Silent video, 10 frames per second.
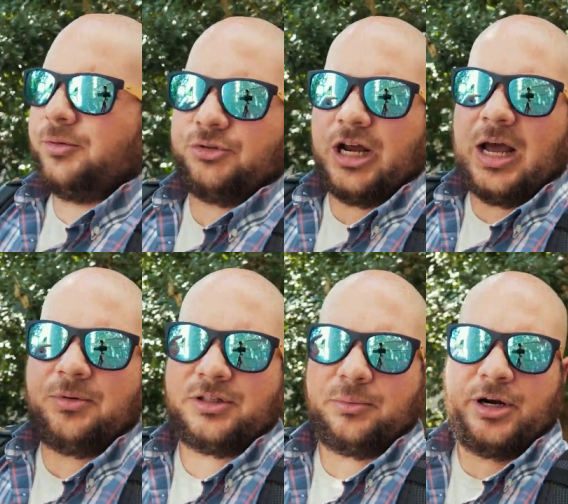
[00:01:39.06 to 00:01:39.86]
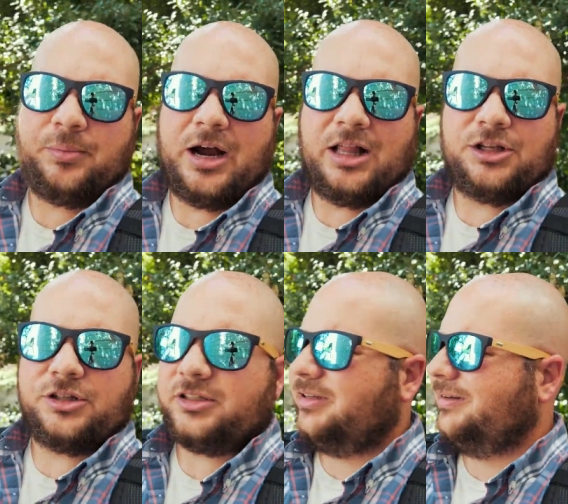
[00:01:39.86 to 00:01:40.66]
Dream job is a marine
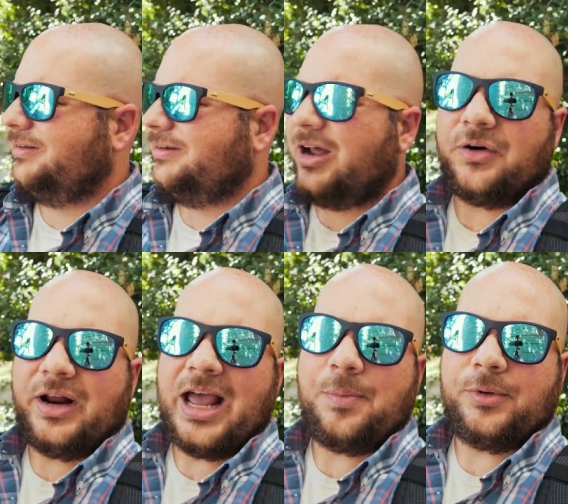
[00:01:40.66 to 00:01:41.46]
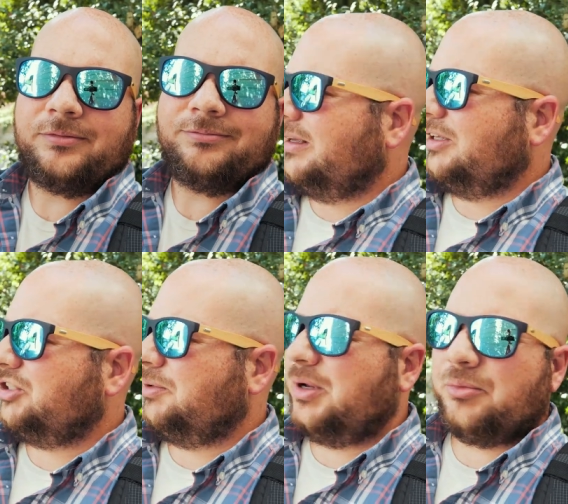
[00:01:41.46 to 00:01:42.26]
biologist. Not gonna happen
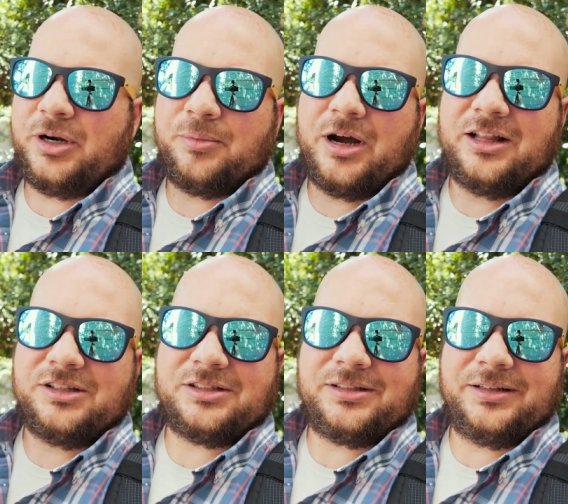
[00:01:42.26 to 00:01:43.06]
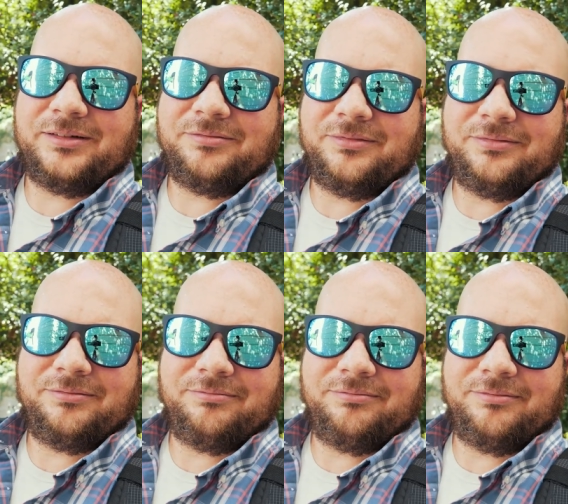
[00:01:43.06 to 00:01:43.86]
unless you can be a marine biologist and
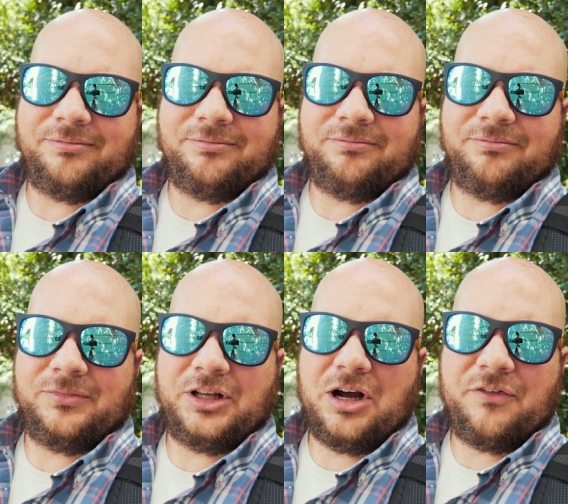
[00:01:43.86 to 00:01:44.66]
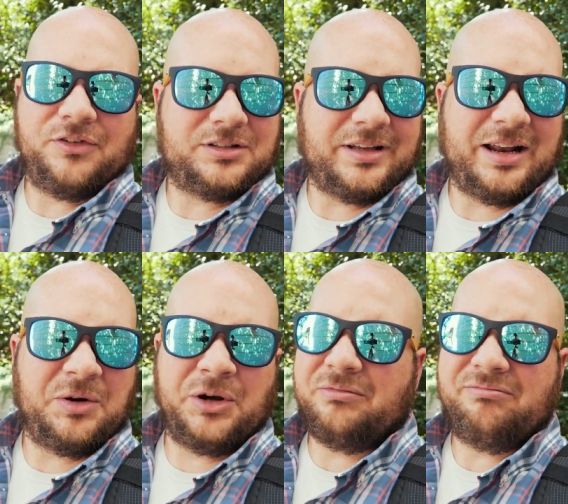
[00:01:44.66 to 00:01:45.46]
the office. I
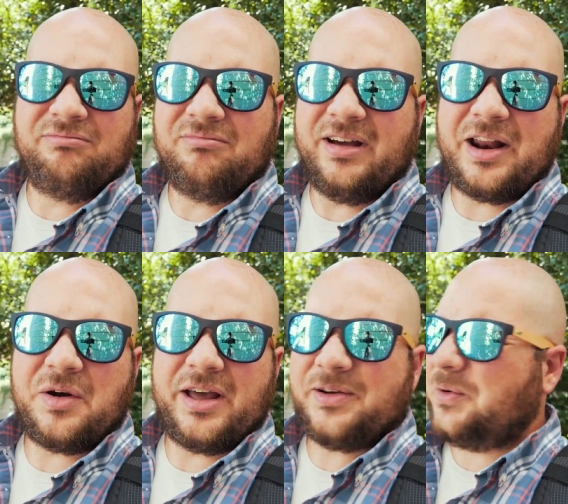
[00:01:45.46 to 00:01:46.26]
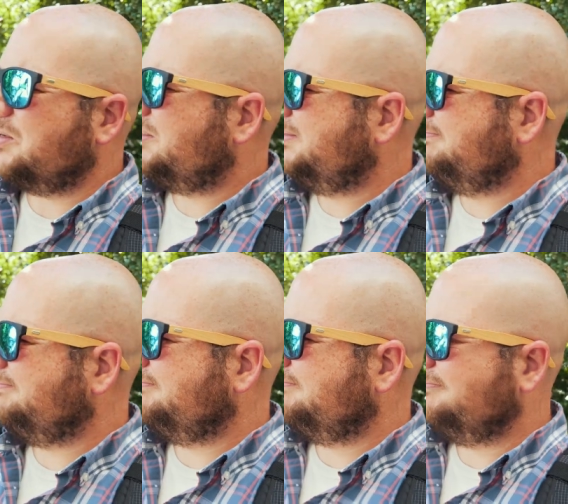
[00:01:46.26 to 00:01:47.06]
don't know. I don't know how that works.
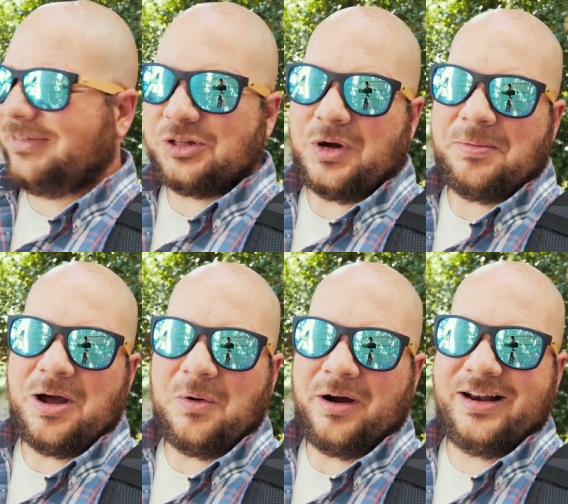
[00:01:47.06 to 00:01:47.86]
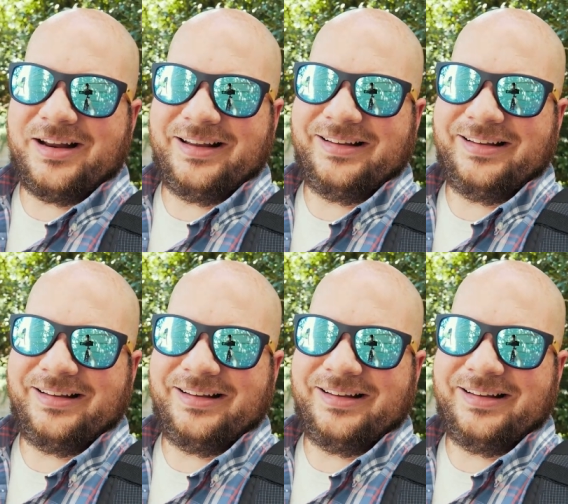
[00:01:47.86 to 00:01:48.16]
That's why I'm not one.